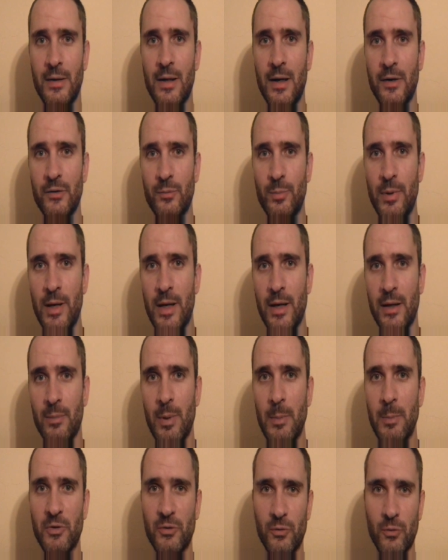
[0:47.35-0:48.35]
guy's back,
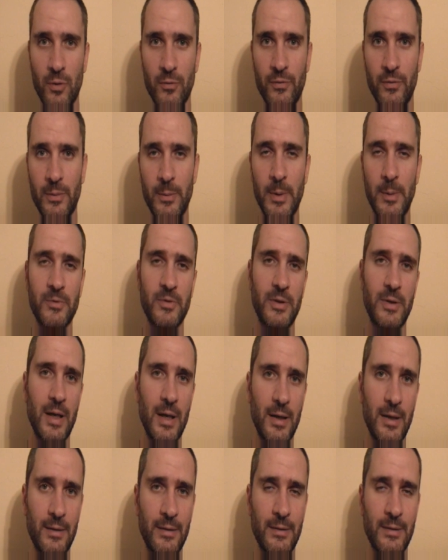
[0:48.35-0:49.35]
maybe soften him up to
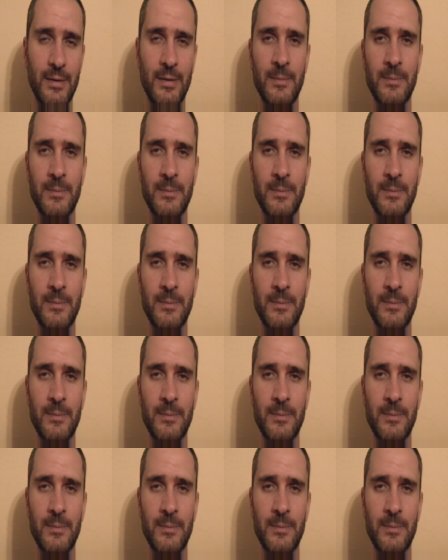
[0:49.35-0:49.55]
get it.